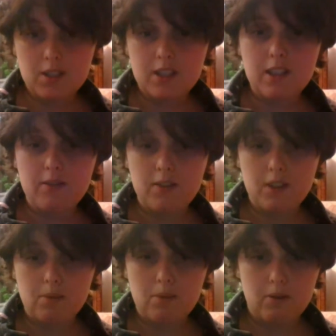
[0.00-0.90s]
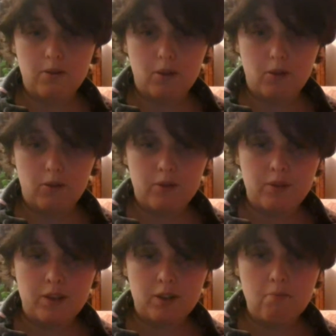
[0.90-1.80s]
just to give you a little bit of an
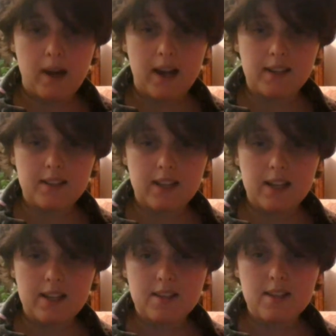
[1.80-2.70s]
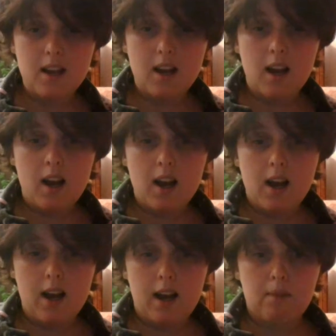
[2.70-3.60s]
overview, the back says,
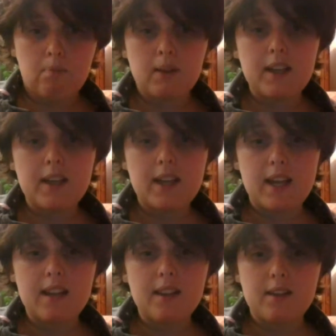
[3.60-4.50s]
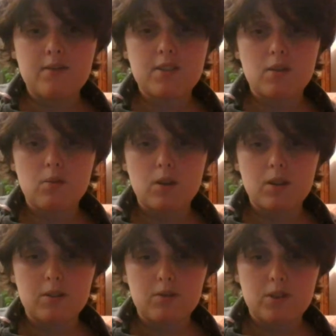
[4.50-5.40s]
Plain Kate lives in a
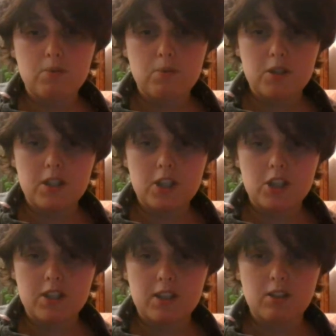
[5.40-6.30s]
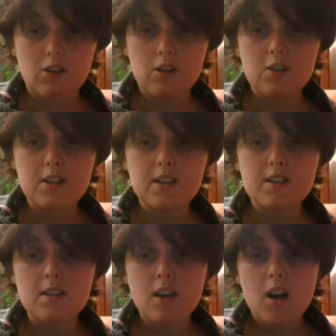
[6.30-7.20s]
world of superstitions and
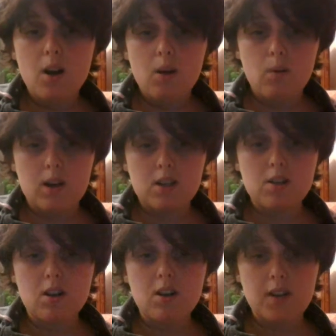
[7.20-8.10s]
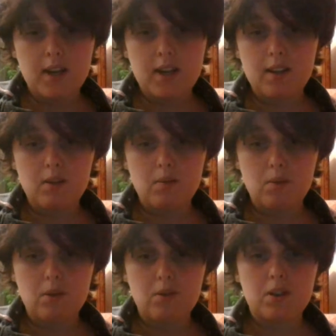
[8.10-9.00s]
curses, where a song can heal a
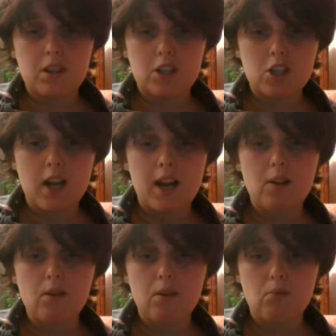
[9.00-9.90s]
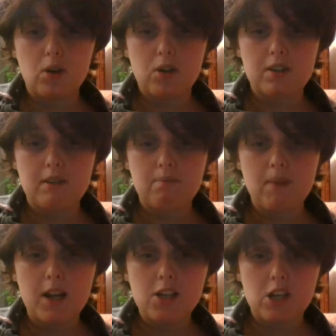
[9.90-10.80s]
wound and a shadow can work
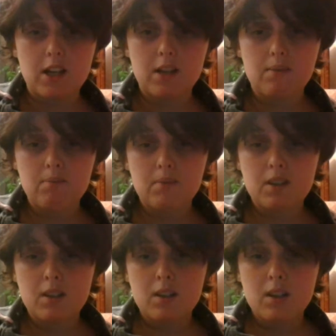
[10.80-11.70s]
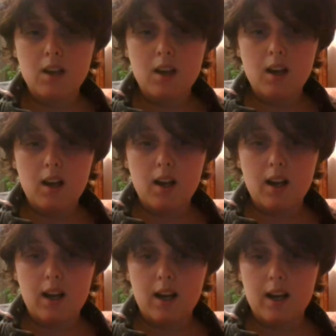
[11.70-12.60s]
deep magic.
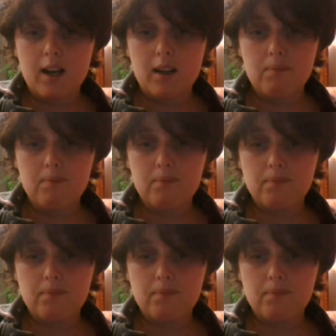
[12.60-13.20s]
Uh,